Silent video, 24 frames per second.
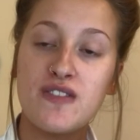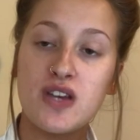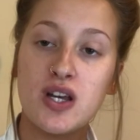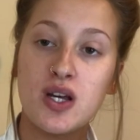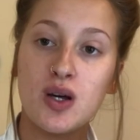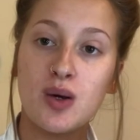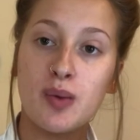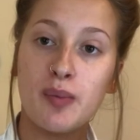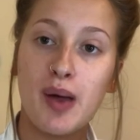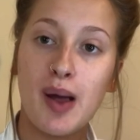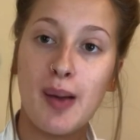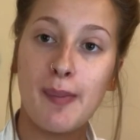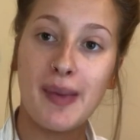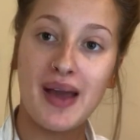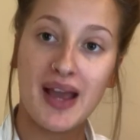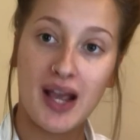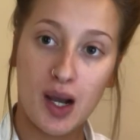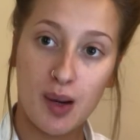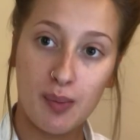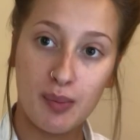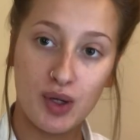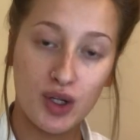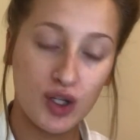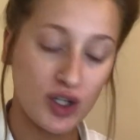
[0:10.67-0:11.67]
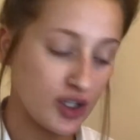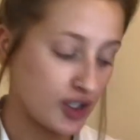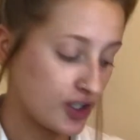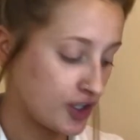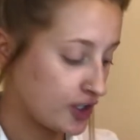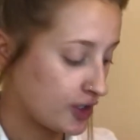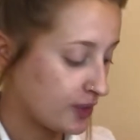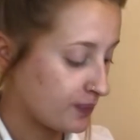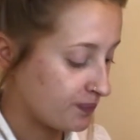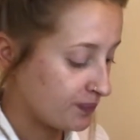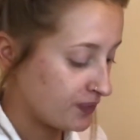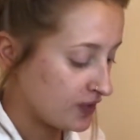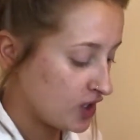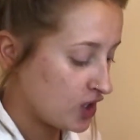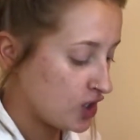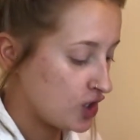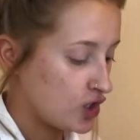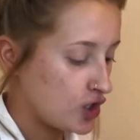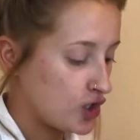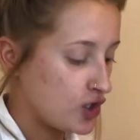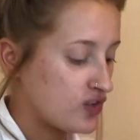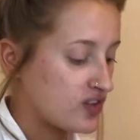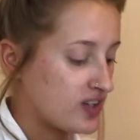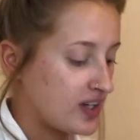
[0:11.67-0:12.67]
film a makeup look
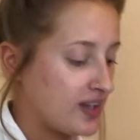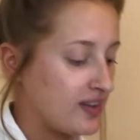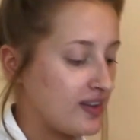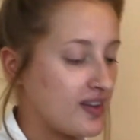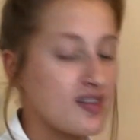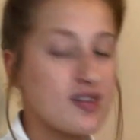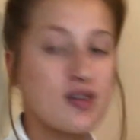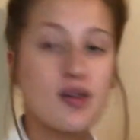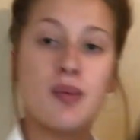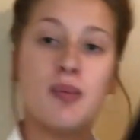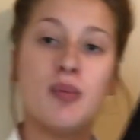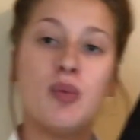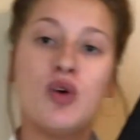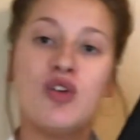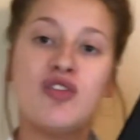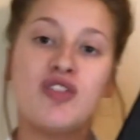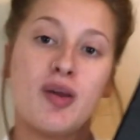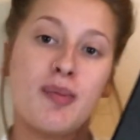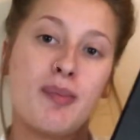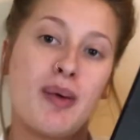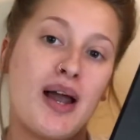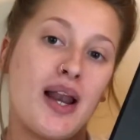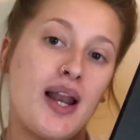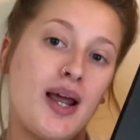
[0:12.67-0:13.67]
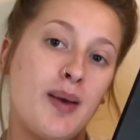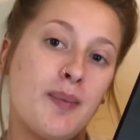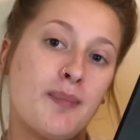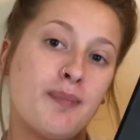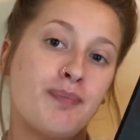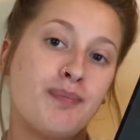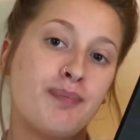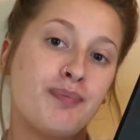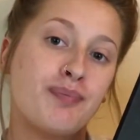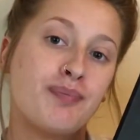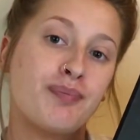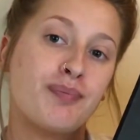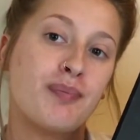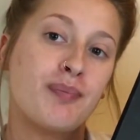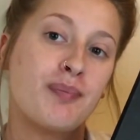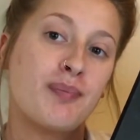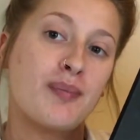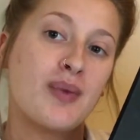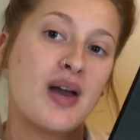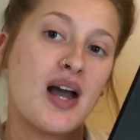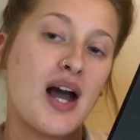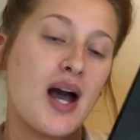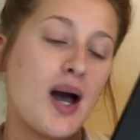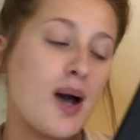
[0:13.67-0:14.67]
using this Morphe palette.
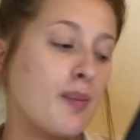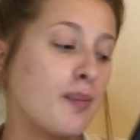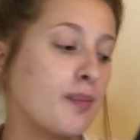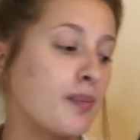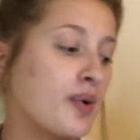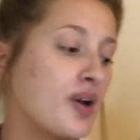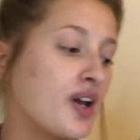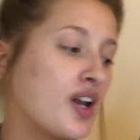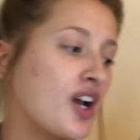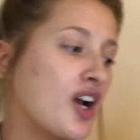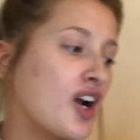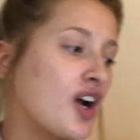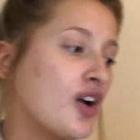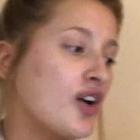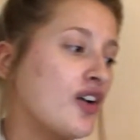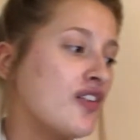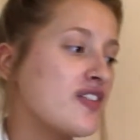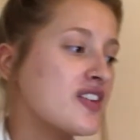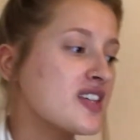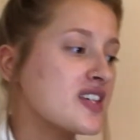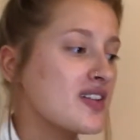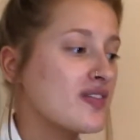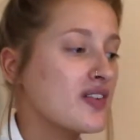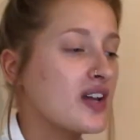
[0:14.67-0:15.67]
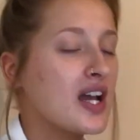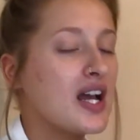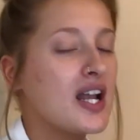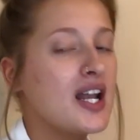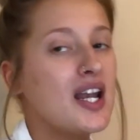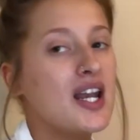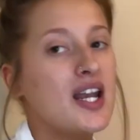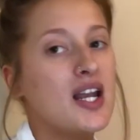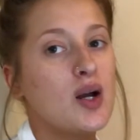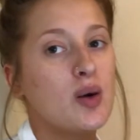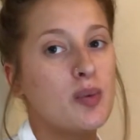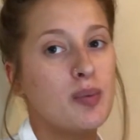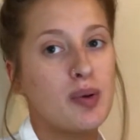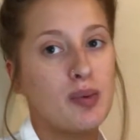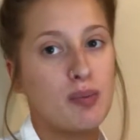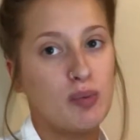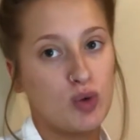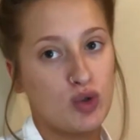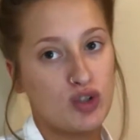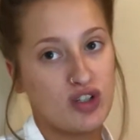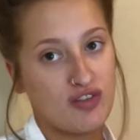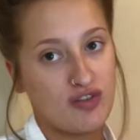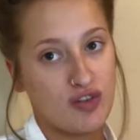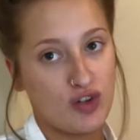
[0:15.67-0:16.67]
I'm going to go for something a little bit
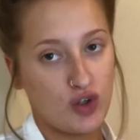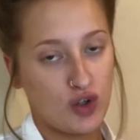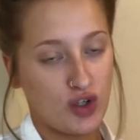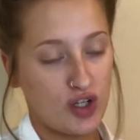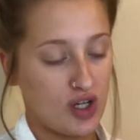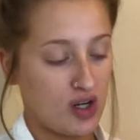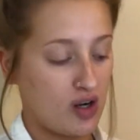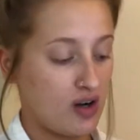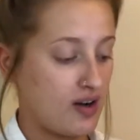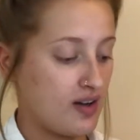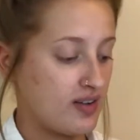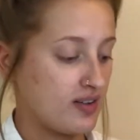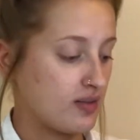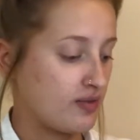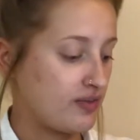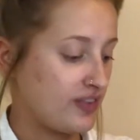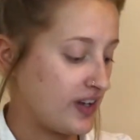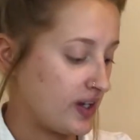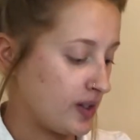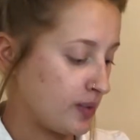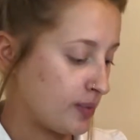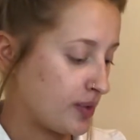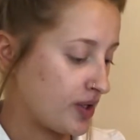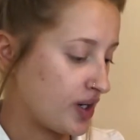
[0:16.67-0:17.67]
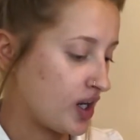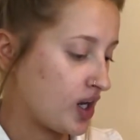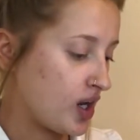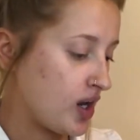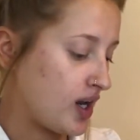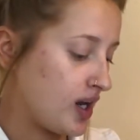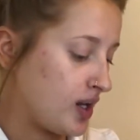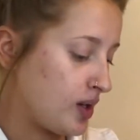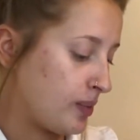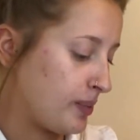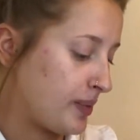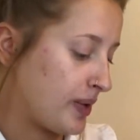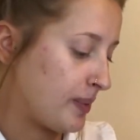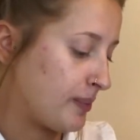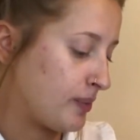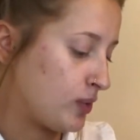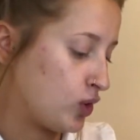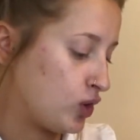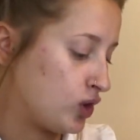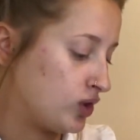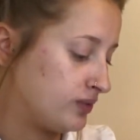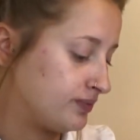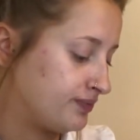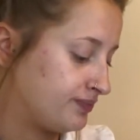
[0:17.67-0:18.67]
more different on the eyes. I think I'm going to go a little bit
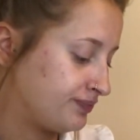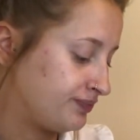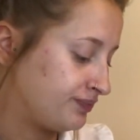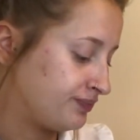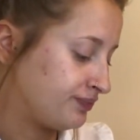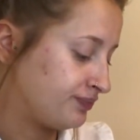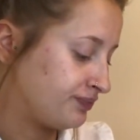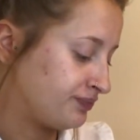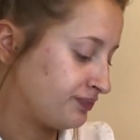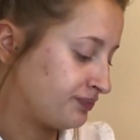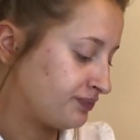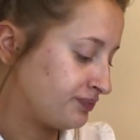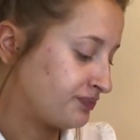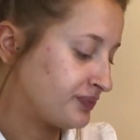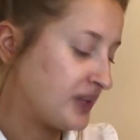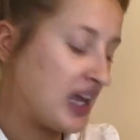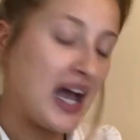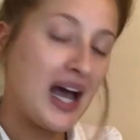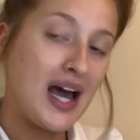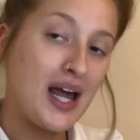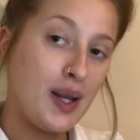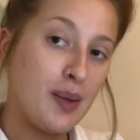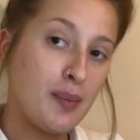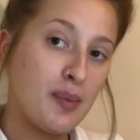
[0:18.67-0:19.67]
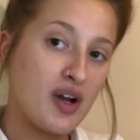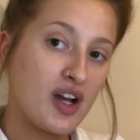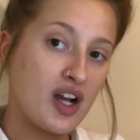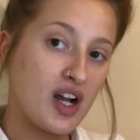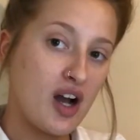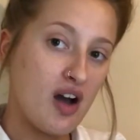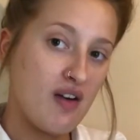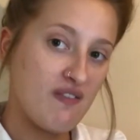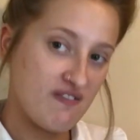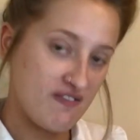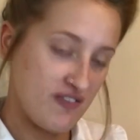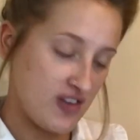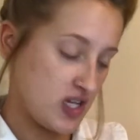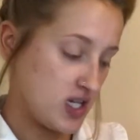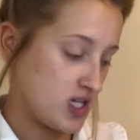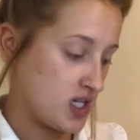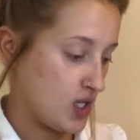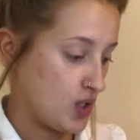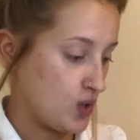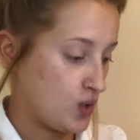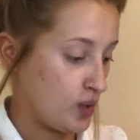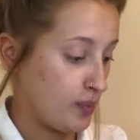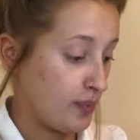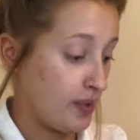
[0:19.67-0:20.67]
more out of my comfort
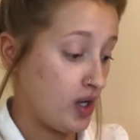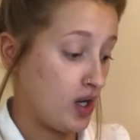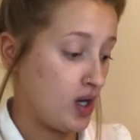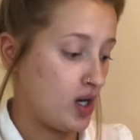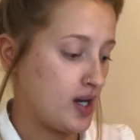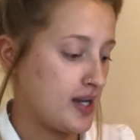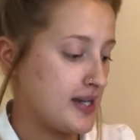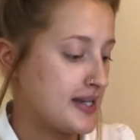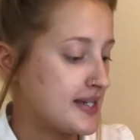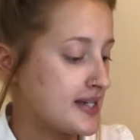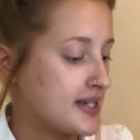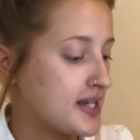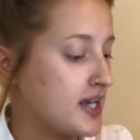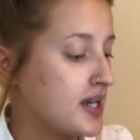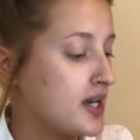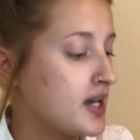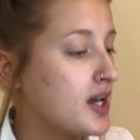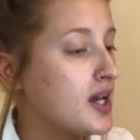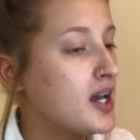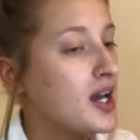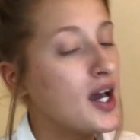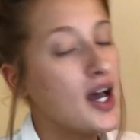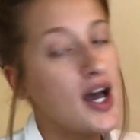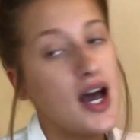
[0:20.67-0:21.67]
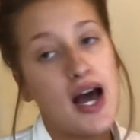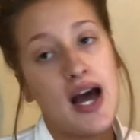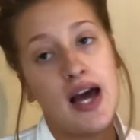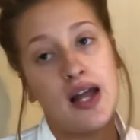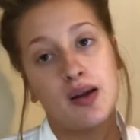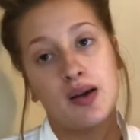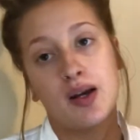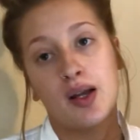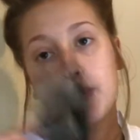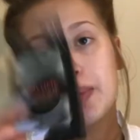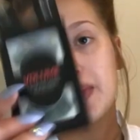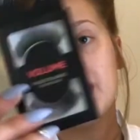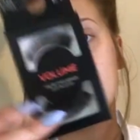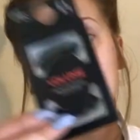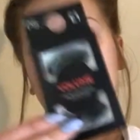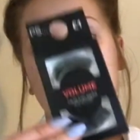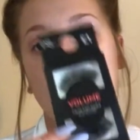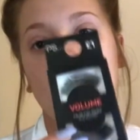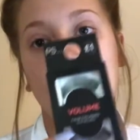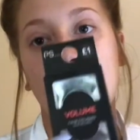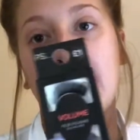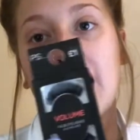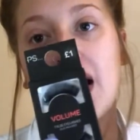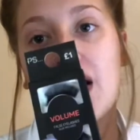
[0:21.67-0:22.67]
zone on my eyes. And I'm going to be
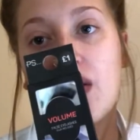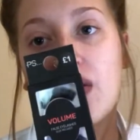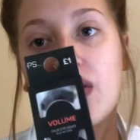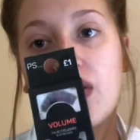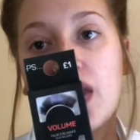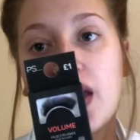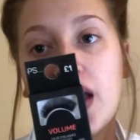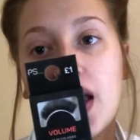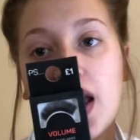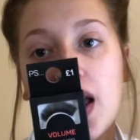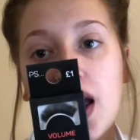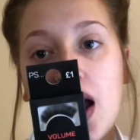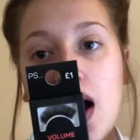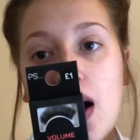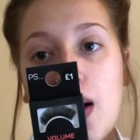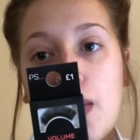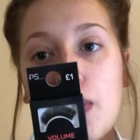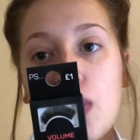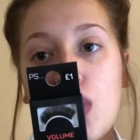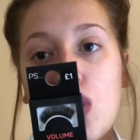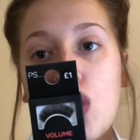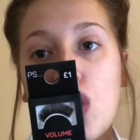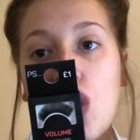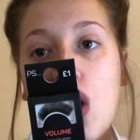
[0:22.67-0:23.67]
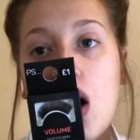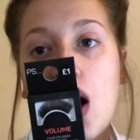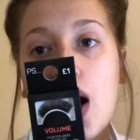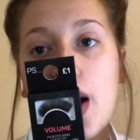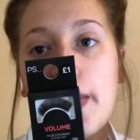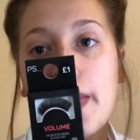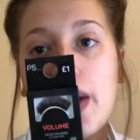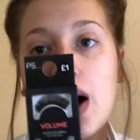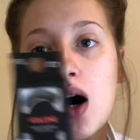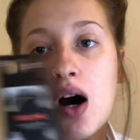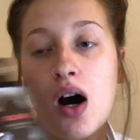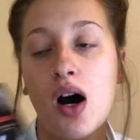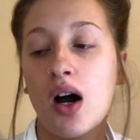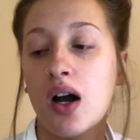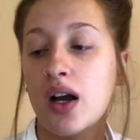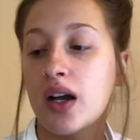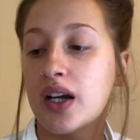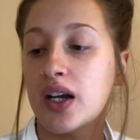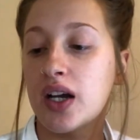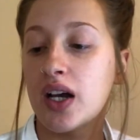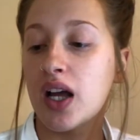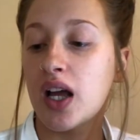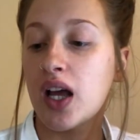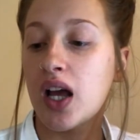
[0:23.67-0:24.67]
testing out the Primark
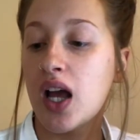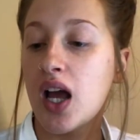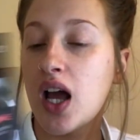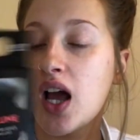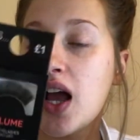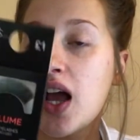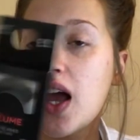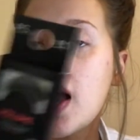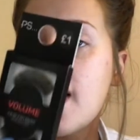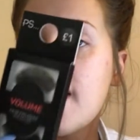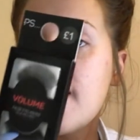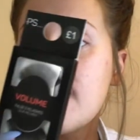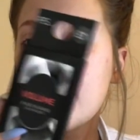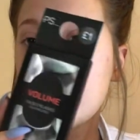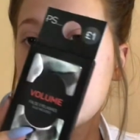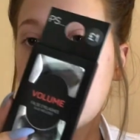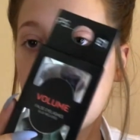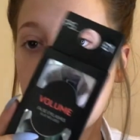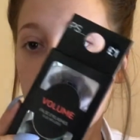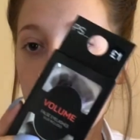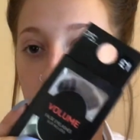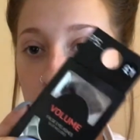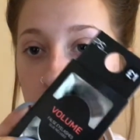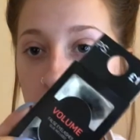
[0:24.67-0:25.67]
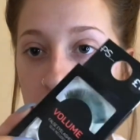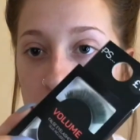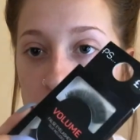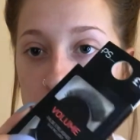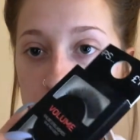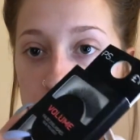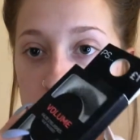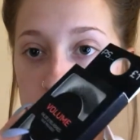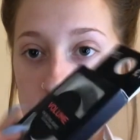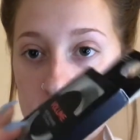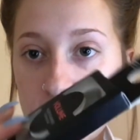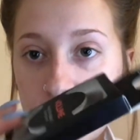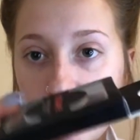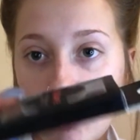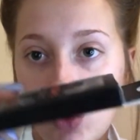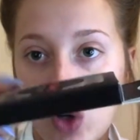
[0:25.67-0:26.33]
fake eyelashes, the